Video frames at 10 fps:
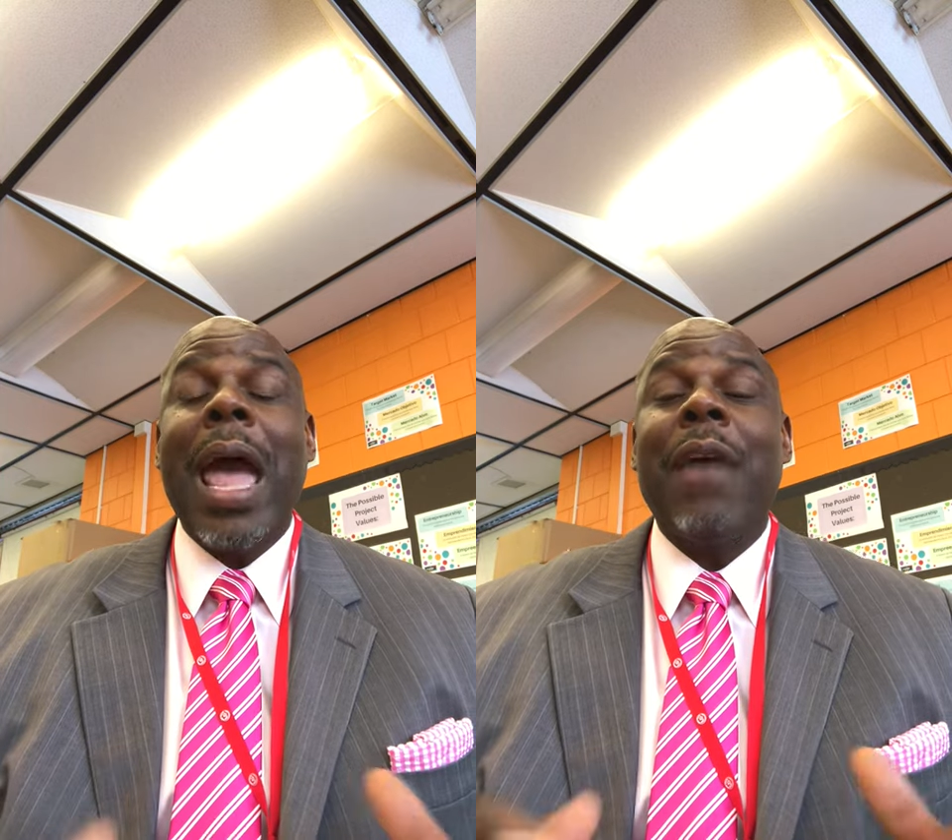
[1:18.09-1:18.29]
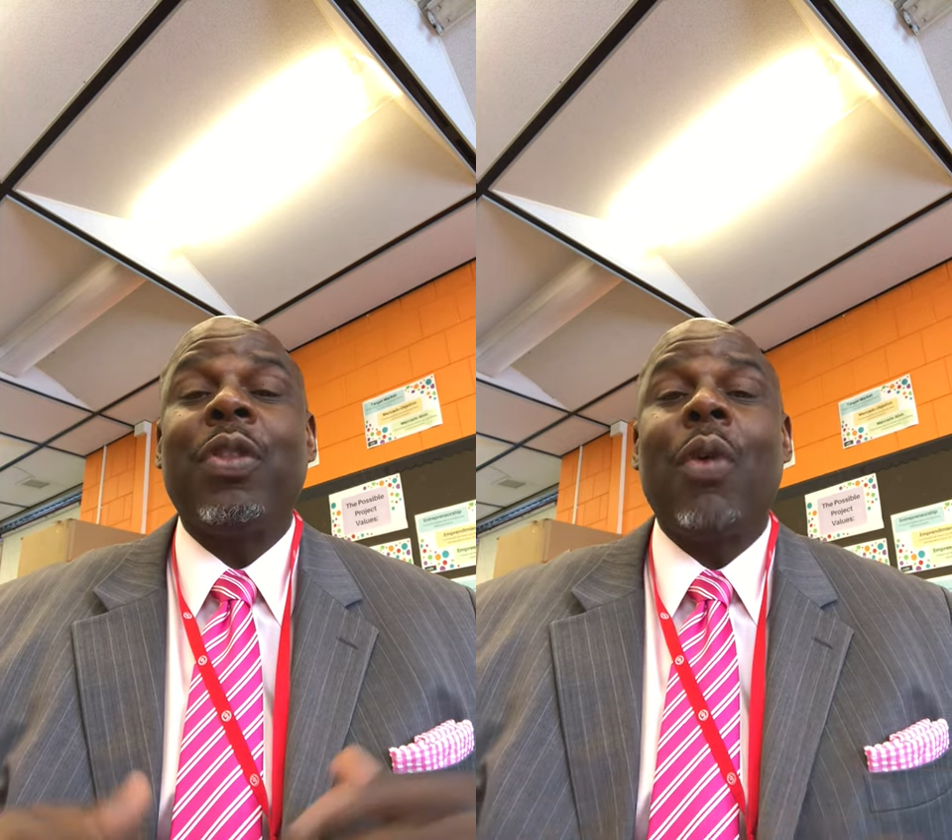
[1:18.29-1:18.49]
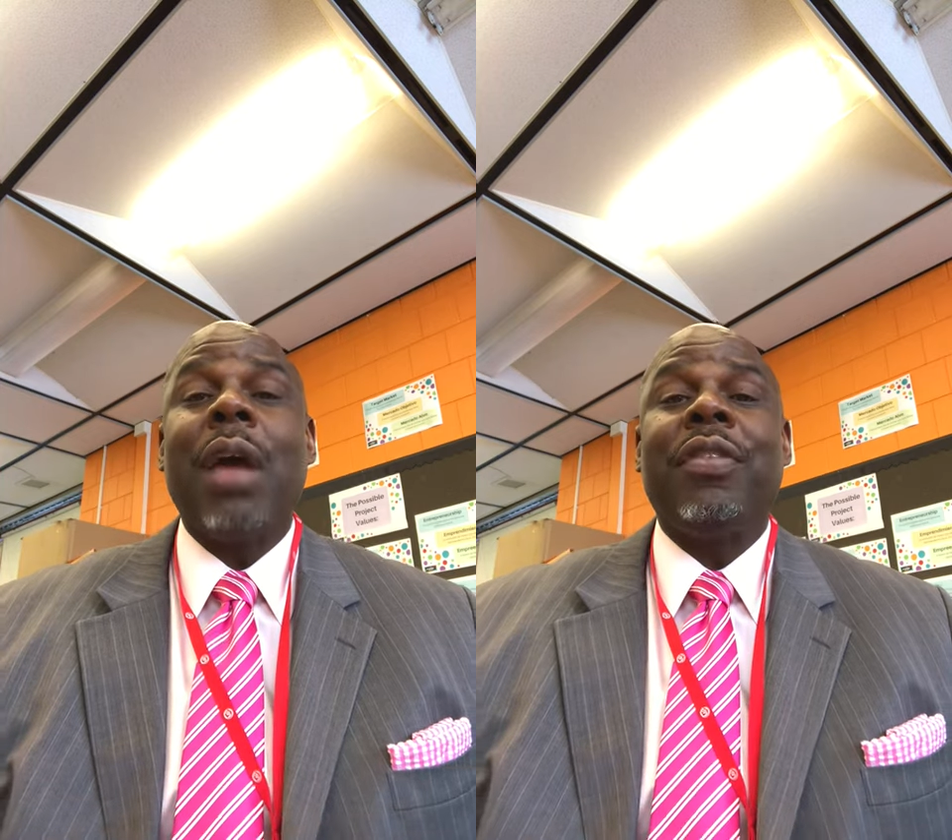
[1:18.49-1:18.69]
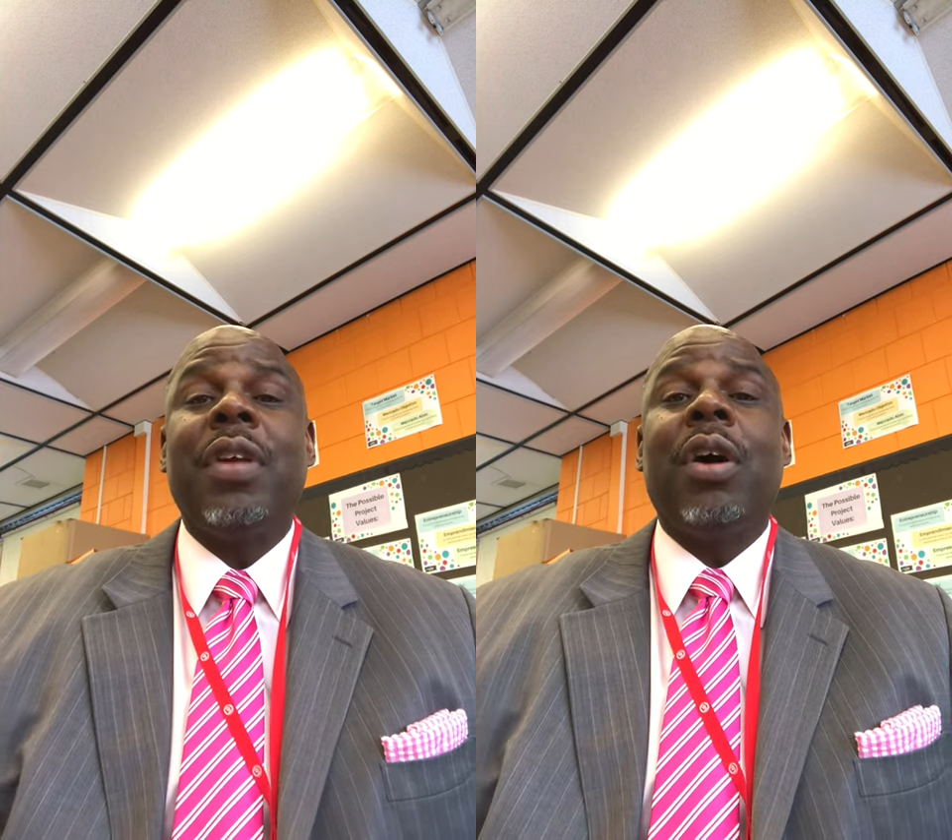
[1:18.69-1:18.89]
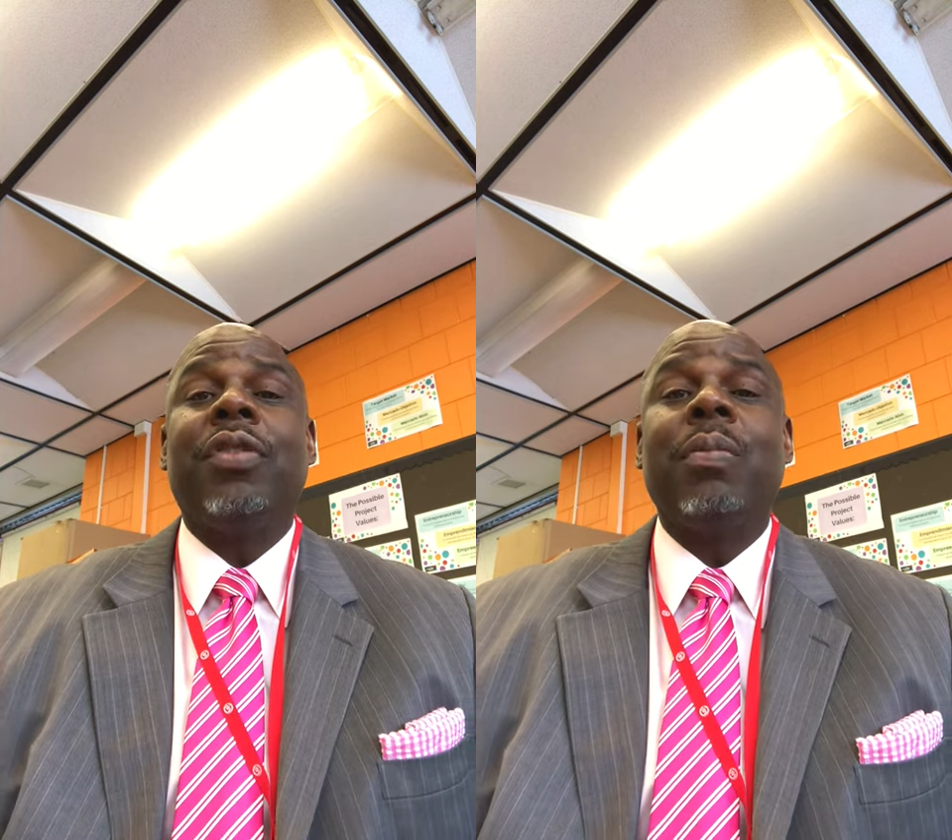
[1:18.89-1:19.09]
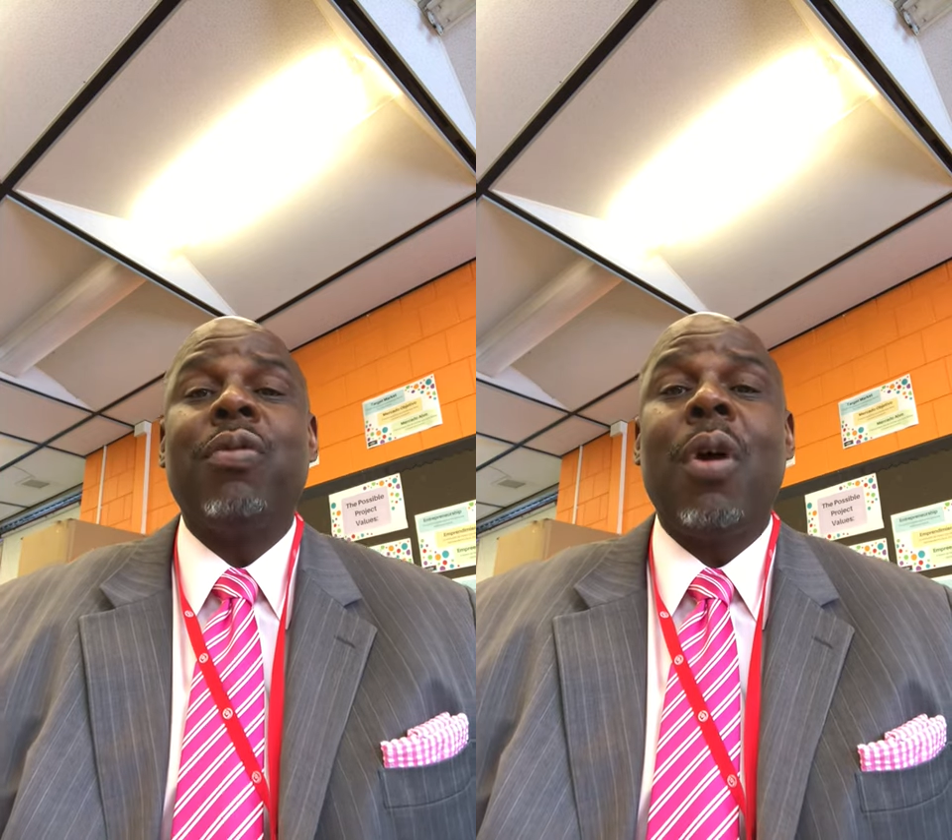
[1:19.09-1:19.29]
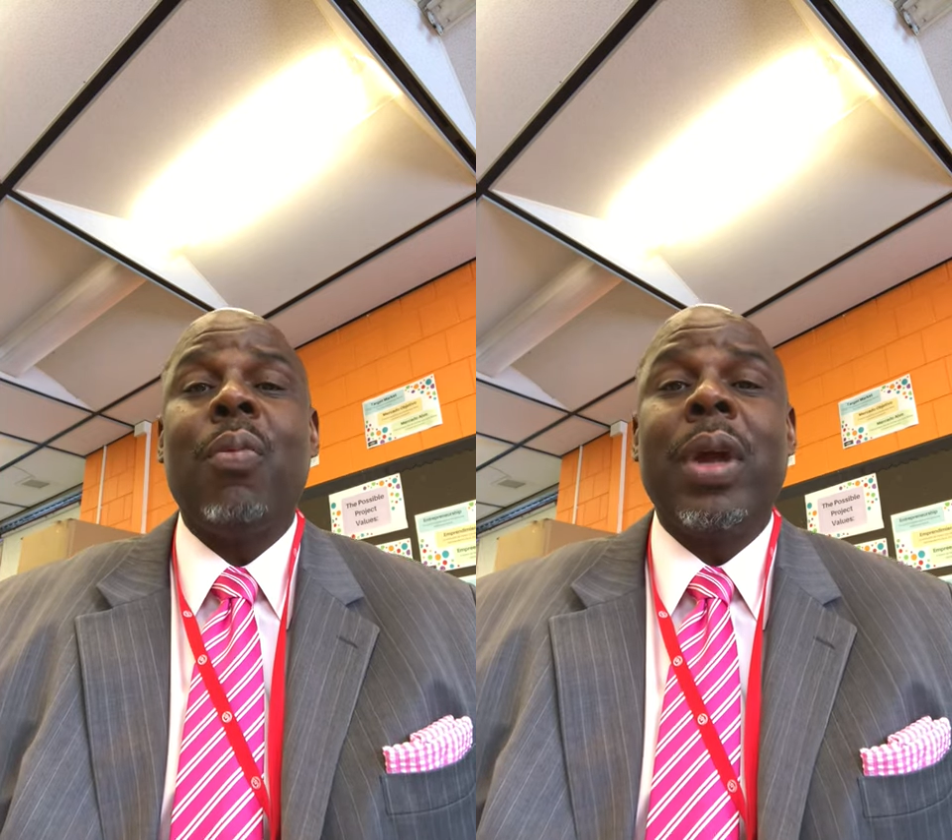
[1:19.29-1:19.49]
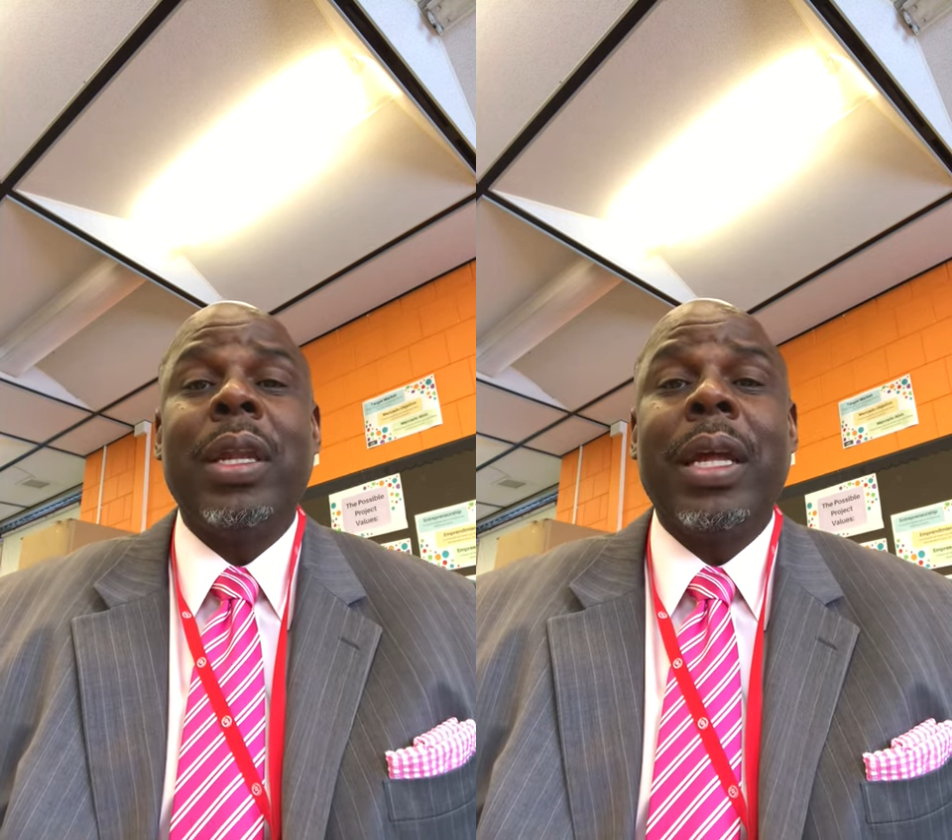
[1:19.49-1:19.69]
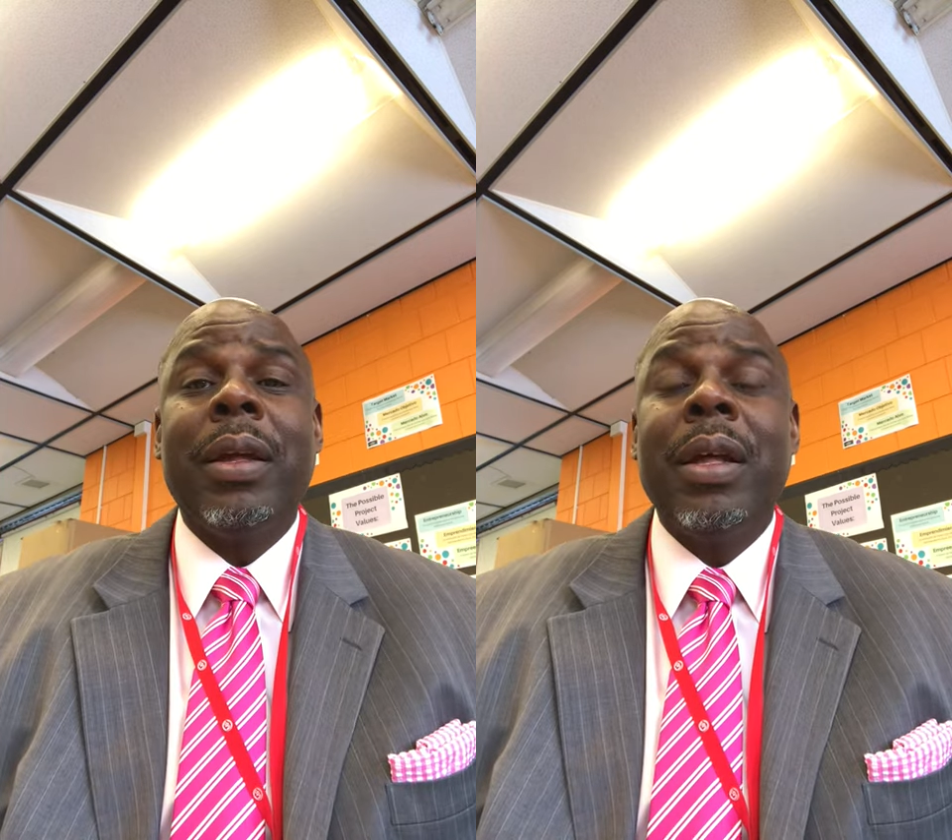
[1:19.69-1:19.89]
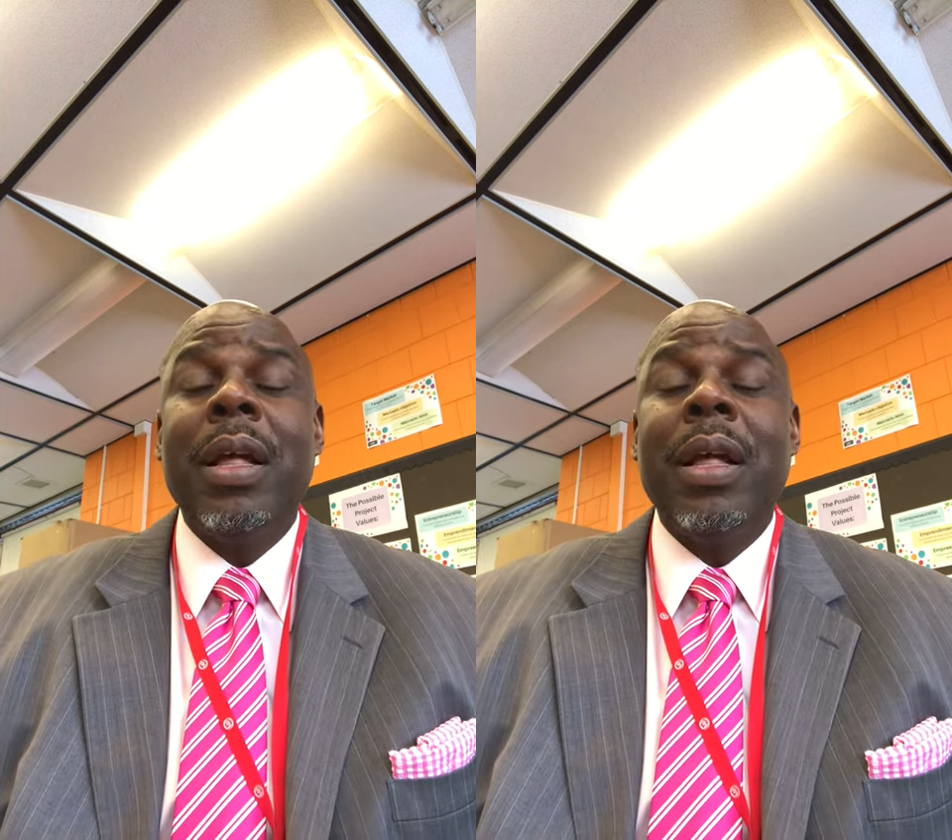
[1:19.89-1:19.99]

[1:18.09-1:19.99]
after ourselves appropriately.